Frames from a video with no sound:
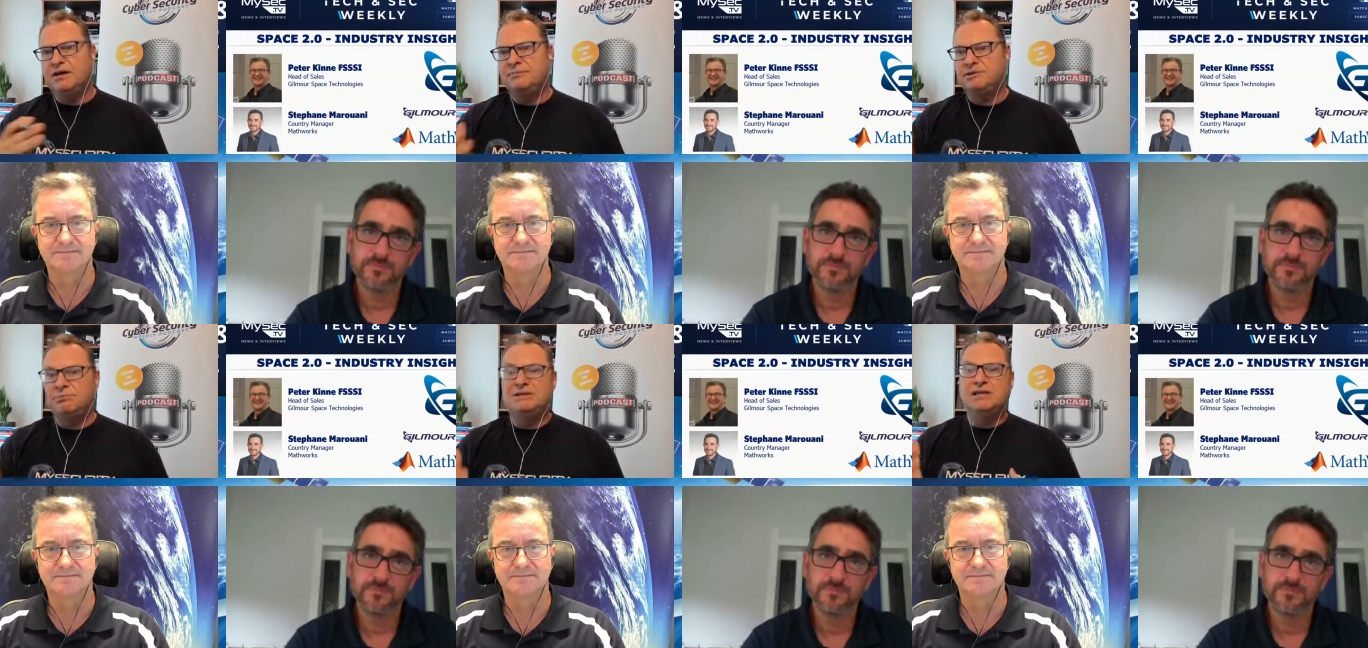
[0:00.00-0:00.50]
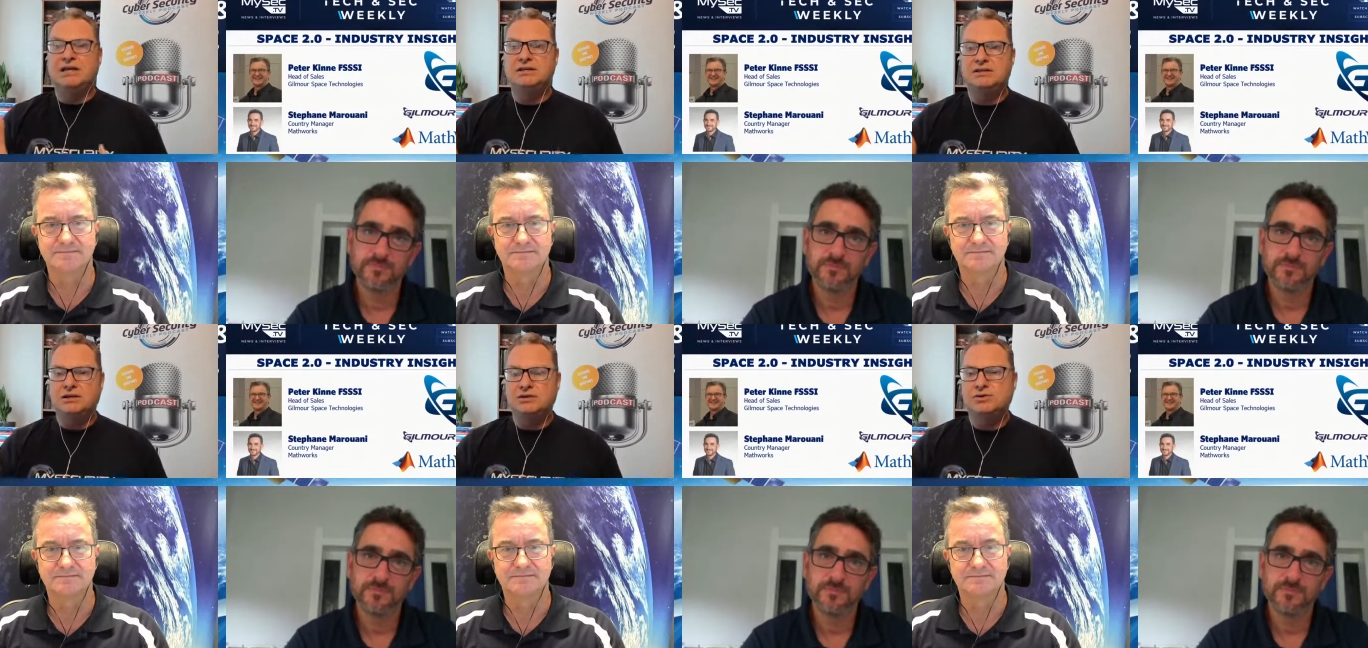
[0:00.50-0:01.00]
Speaker 1: up to
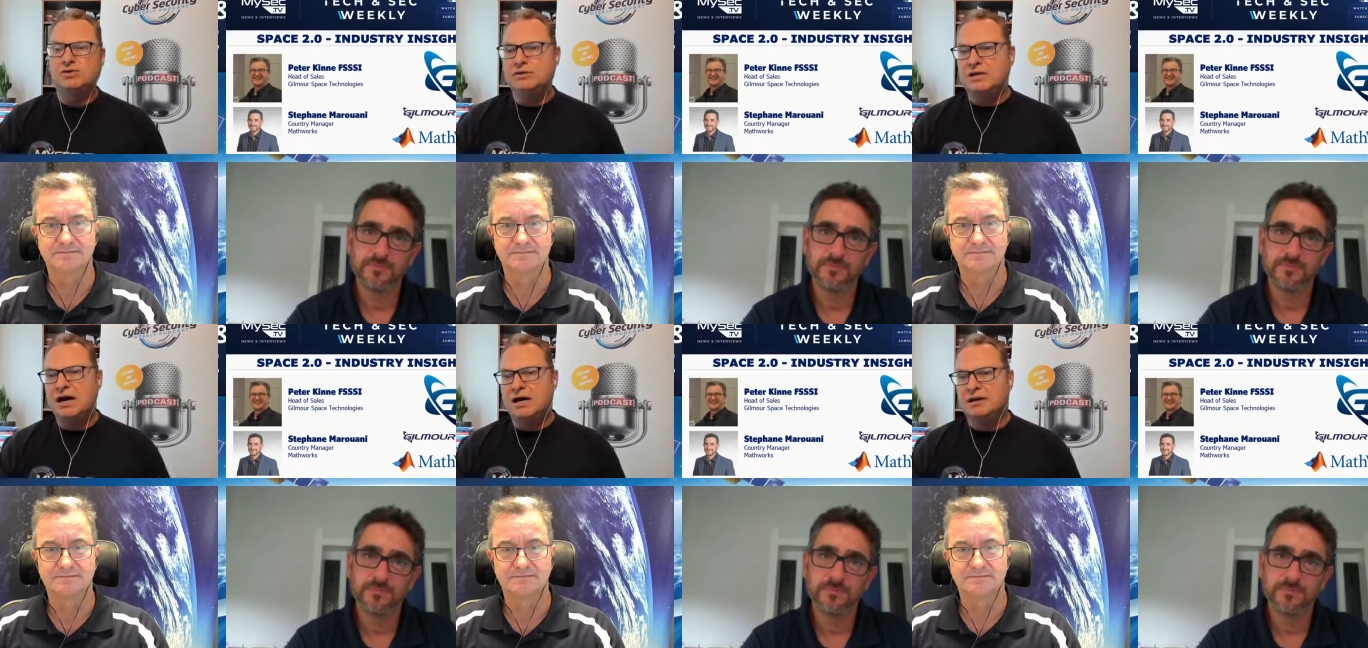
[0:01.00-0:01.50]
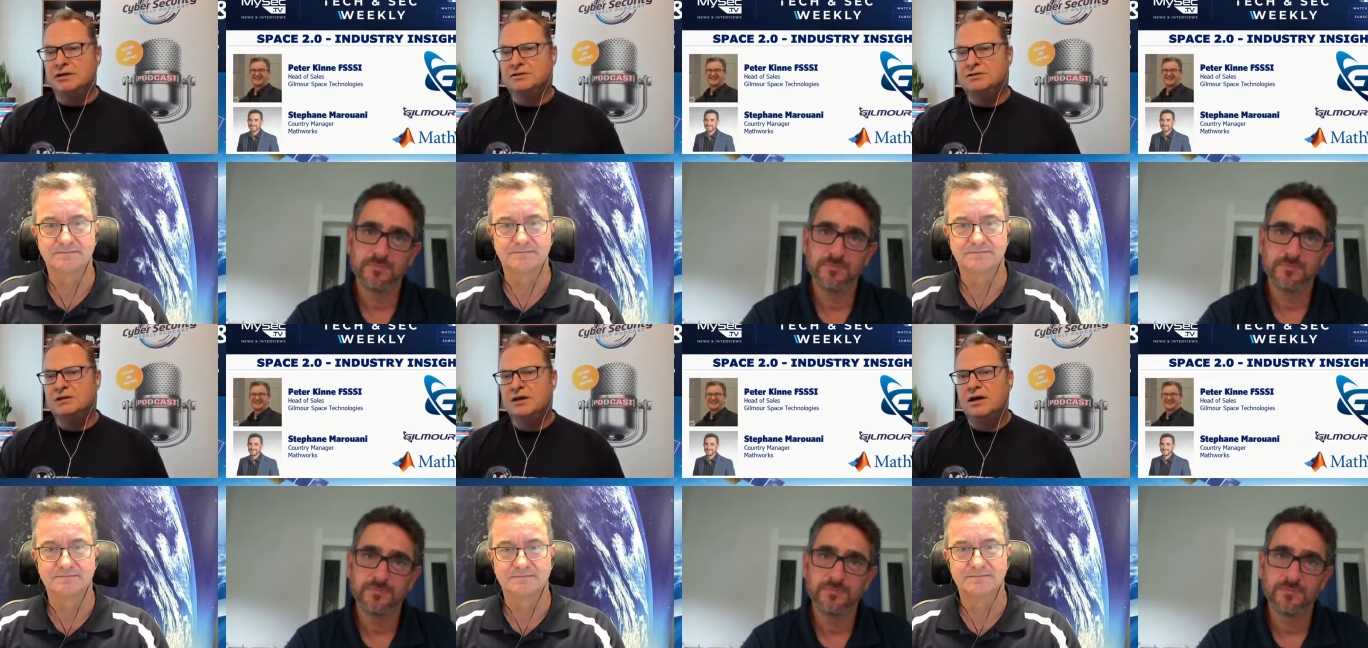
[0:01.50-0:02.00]
potentially two
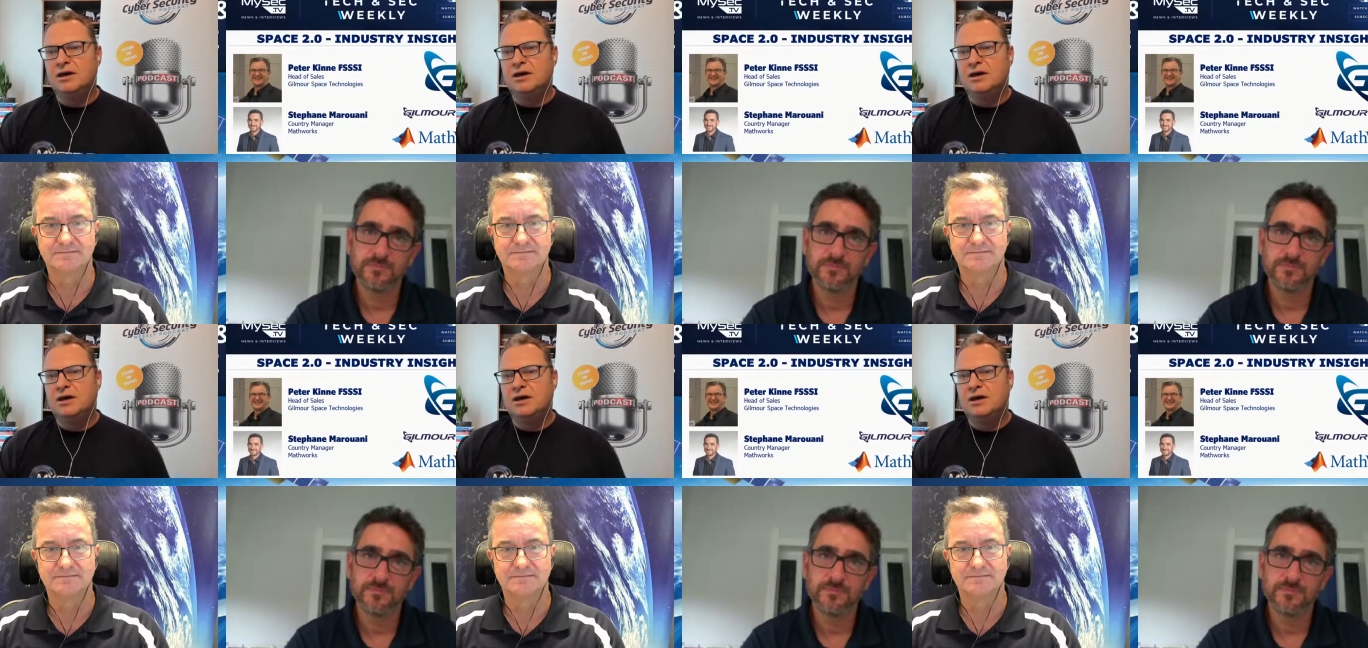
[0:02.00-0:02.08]
tons.